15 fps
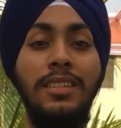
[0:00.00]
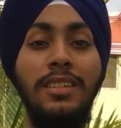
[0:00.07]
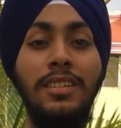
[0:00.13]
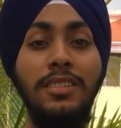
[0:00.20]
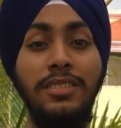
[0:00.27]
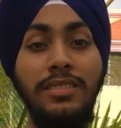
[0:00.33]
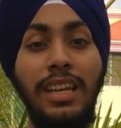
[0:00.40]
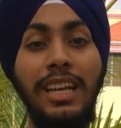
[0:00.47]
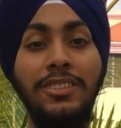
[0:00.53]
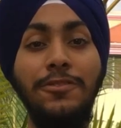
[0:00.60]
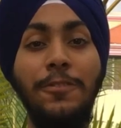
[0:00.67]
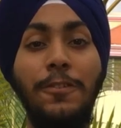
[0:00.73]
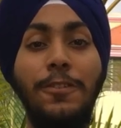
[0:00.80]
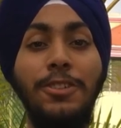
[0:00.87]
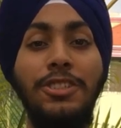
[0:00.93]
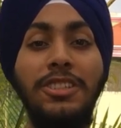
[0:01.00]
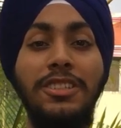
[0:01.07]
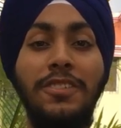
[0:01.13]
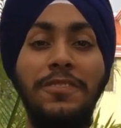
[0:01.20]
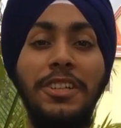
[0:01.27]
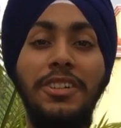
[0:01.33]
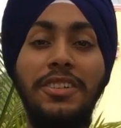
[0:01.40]
it. Thanks for watching
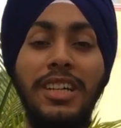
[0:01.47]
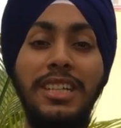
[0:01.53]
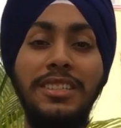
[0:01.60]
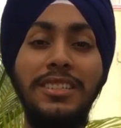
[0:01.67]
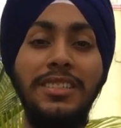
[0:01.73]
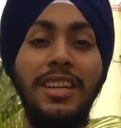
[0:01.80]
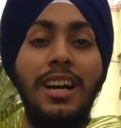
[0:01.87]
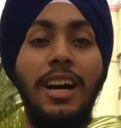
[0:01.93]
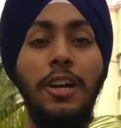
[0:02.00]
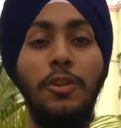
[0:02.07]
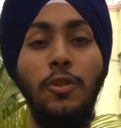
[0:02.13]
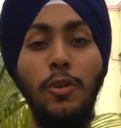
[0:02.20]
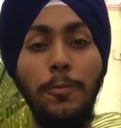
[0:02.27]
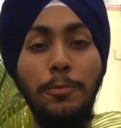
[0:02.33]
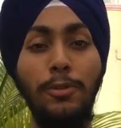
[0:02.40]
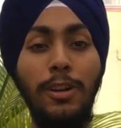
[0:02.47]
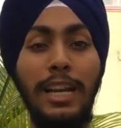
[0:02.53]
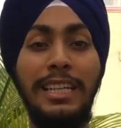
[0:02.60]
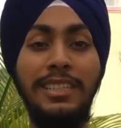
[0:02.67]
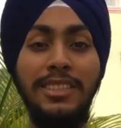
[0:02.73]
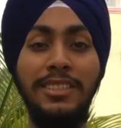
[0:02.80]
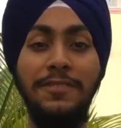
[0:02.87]
the video guys. I hope you
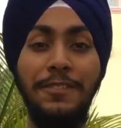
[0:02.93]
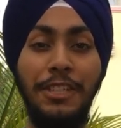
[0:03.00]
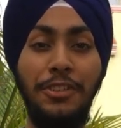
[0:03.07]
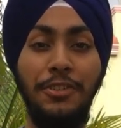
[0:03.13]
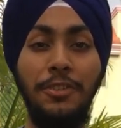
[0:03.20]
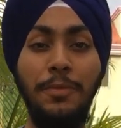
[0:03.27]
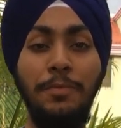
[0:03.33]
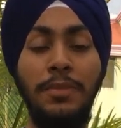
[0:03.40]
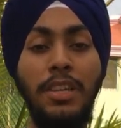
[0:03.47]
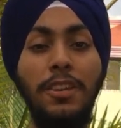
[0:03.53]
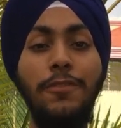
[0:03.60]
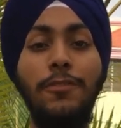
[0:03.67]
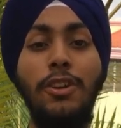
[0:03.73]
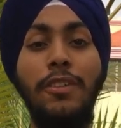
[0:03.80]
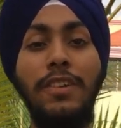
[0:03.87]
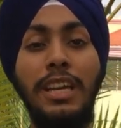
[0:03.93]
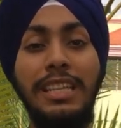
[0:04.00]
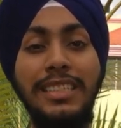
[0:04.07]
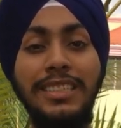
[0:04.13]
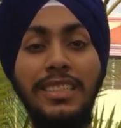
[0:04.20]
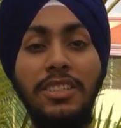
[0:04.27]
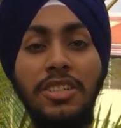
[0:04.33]
liked this video. If you have
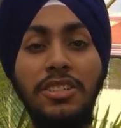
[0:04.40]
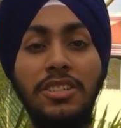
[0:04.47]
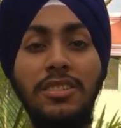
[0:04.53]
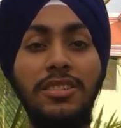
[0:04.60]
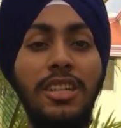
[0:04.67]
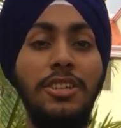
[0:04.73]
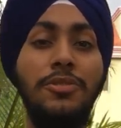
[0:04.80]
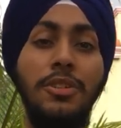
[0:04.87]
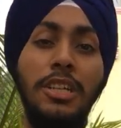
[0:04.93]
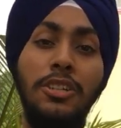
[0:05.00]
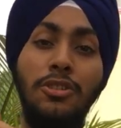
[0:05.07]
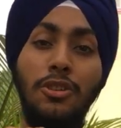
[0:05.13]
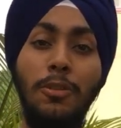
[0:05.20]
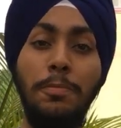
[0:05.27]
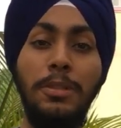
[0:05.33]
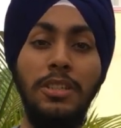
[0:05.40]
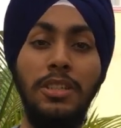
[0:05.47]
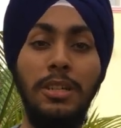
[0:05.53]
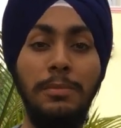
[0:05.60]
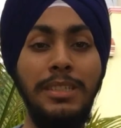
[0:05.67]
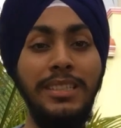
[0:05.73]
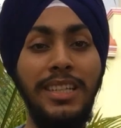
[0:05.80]
any suggestion then you can drop in the
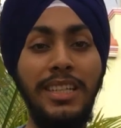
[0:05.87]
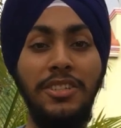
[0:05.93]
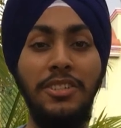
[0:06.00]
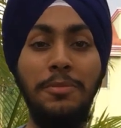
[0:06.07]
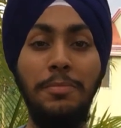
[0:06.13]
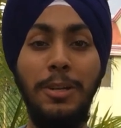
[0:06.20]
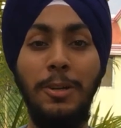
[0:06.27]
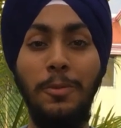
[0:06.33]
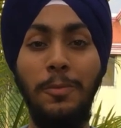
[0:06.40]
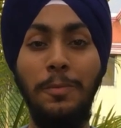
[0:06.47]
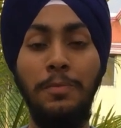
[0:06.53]
comment section below.